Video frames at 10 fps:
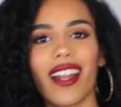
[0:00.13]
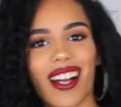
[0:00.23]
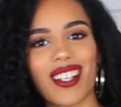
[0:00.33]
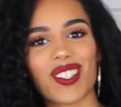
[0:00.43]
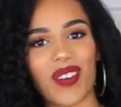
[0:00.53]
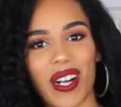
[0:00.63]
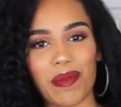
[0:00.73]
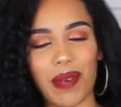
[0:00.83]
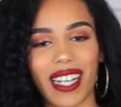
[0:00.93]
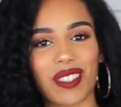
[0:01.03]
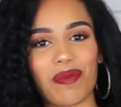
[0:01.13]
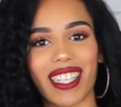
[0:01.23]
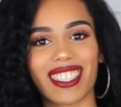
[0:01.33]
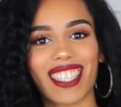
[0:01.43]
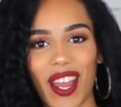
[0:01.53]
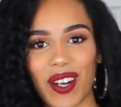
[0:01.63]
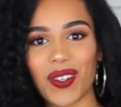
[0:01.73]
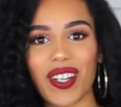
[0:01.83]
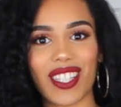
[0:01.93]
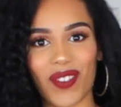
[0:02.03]
guys, welcome back to my
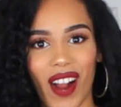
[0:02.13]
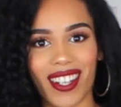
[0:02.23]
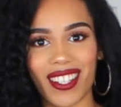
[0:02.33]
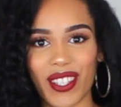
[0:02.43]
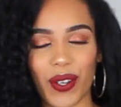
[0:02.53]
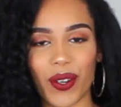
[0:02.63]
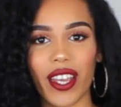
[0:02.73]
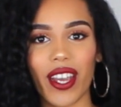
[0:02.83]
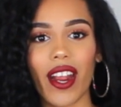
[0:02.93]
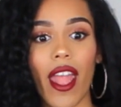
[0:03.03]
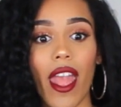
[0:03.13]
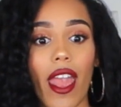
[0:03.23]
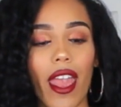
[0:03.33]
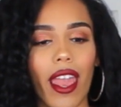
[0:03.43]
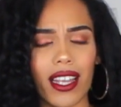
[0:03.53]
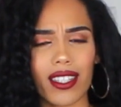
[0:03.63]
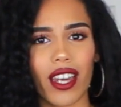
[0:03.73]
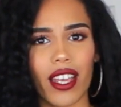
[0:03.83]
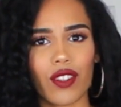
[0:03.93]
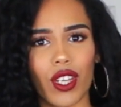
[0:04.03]
channel. It's Roc Castillo here, and
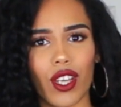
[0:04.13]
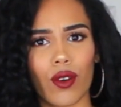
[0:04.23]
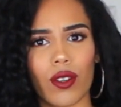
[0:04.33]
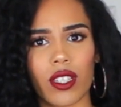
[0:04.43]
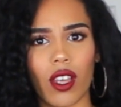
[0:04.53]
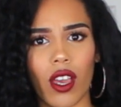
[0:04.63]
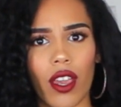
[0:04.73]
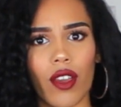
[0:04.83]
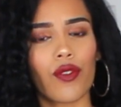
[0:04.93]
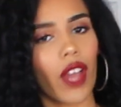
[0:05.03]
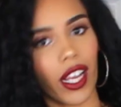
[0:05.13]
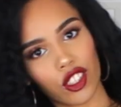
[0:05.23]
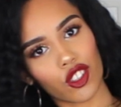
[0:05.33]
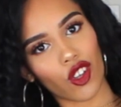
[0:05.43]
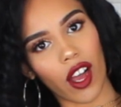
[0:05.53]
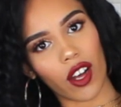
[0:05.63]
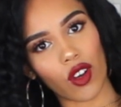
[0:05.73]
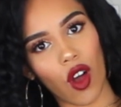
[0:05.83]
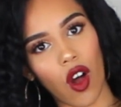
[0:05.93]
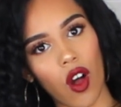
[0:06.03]
today's video is a fashion
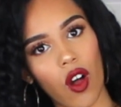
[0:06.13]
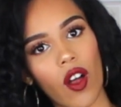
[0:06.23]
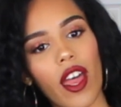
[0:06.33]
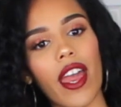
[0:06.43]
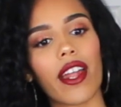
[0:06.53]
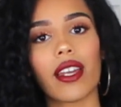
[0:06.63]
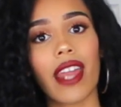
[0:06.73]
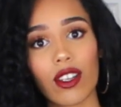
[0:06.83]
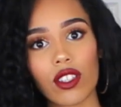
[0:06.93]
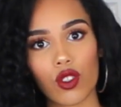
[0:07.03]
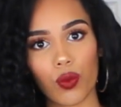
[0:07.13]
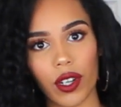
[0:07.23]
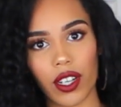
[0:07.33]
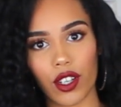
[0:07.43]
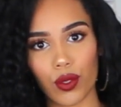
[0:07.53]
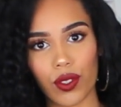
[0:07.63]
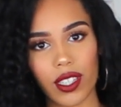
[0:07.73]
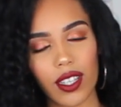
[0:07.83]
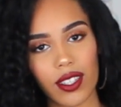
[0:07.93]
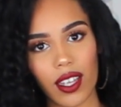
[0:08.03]
try-on haul. Now, since we're in a new
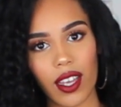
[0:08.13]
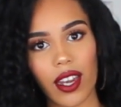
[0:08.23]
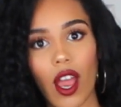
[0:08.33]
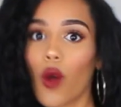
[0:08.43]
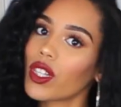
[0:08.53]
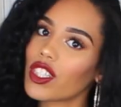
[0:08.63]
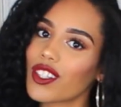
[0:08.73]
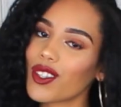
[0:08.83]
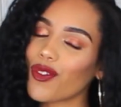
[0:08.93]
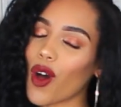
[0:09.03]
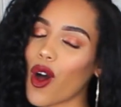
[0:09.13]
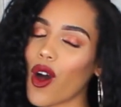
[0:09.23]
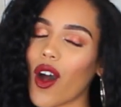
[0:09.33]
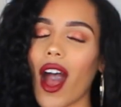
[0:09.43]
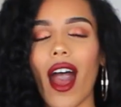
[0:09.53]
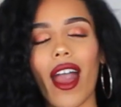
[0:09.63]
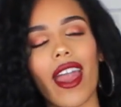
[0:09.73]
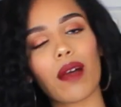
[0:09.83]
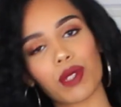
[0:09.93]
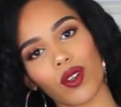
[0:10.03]
season, which is the fall, I
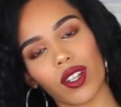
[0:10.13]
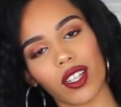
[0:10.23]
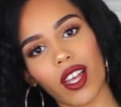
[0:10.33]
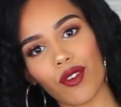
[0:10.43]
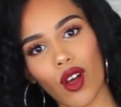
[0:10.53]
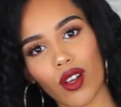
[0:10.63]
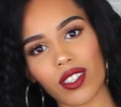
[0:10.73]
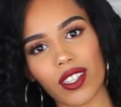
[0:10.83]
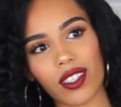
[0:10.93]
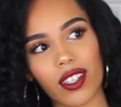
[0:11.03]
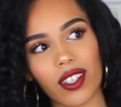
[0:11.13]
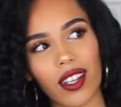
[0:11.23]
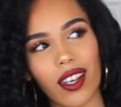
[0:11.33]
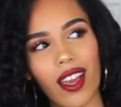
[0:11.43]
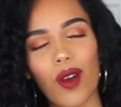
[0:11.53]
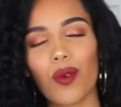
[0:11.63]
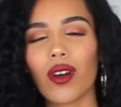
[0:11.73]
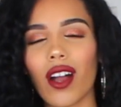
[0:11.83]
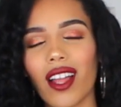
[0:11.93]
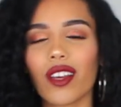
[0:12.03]
absolutely love fall season.
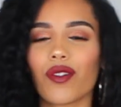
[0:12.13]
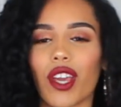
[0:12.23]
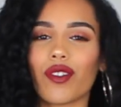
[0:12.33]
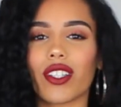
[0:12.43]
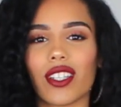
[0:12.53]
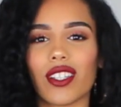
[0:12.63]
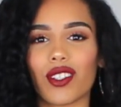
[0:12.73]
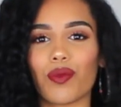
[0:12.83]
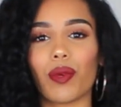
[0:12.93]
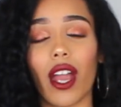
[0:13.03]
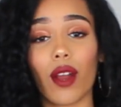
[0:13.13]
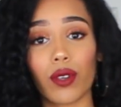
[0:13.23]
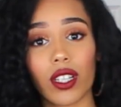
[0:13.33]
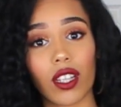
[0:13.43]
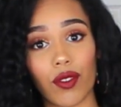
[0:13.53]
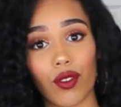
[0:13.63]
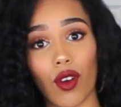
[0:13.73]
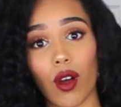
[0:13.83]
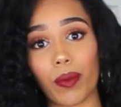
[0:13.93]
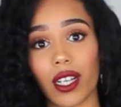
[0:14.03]
Well, I love every season, but I really love the
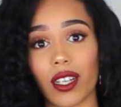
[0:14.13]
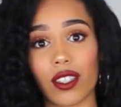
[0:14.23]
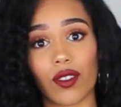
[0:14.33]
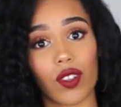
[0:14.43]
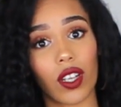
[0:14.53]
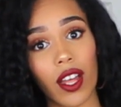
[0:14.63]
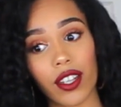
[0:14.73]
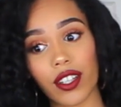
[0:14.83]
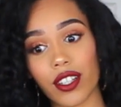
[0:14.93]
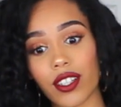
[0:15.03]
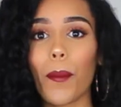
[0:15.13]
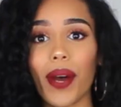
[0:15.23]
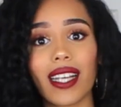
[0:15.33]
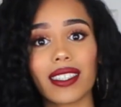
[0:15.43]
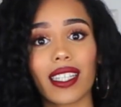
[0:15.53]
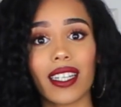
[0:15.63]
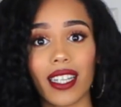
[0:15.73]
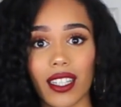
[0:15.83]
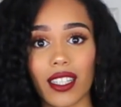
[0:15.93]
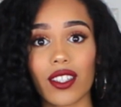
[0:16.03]
fall because of the colors. But
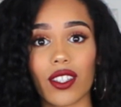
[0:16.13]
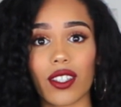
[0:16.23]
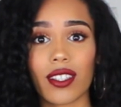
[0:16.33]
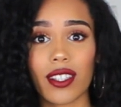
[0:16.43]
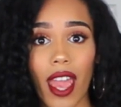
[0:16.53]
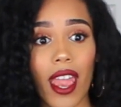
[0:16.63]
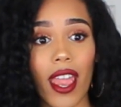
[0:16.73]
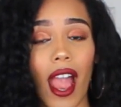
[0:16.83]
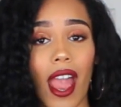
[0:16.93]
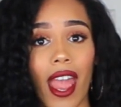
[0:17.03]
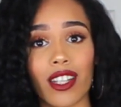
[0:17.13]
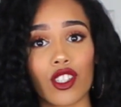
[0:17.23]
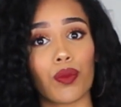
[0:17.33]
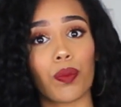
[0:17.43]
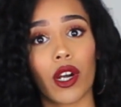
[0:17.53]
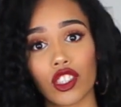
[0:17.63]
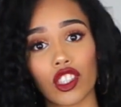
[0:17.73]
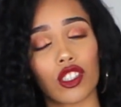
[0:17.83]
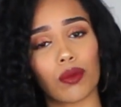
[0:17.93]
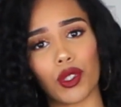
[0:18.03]
needless to say, I had to
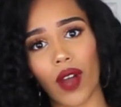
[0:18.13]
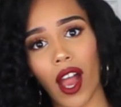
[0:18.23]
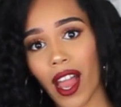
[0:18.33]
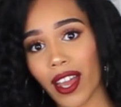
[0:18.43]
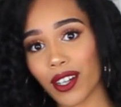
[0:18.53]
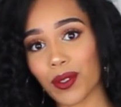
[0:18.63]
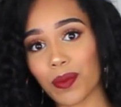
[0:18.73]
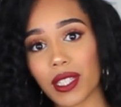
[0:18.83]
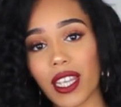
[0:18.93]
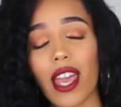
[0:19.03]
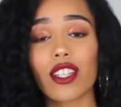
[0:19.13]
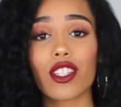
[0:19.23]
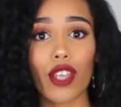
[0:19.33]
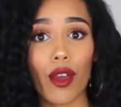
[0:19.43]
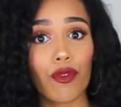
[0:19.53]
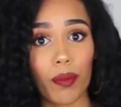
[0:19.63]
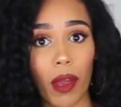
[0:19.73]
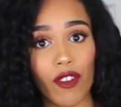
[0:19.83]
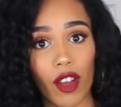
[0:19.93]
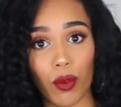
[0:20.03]
purchase some new items, some from
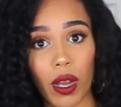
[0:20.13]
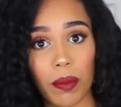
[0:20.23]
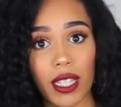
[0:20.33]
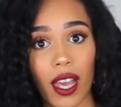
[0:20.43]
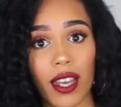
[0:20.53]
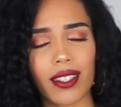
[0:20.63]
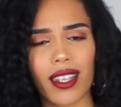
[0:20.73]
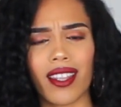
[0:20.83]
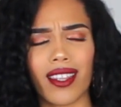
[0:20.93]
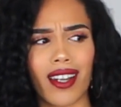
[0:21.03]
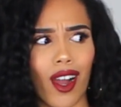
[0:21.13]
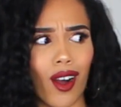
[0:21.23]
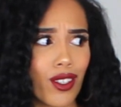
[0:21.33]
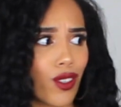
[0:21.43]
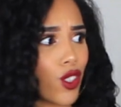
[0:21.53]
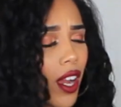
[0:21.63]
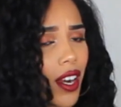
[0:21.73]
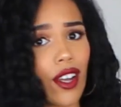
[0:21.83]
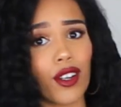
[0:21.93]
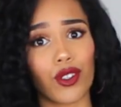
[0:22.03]
my favorite websites, and then I also
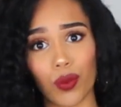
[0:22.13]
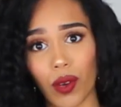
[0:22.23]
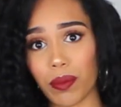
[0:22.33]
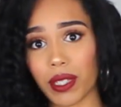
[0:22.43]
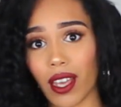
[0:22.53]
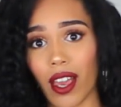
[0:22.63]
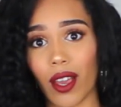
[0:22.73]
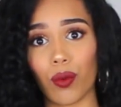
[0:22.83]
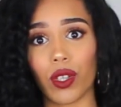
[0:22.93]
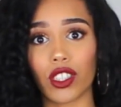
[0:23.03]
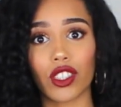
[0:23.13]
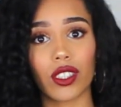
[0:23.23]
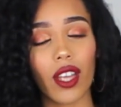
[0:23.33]
tried out a new website, which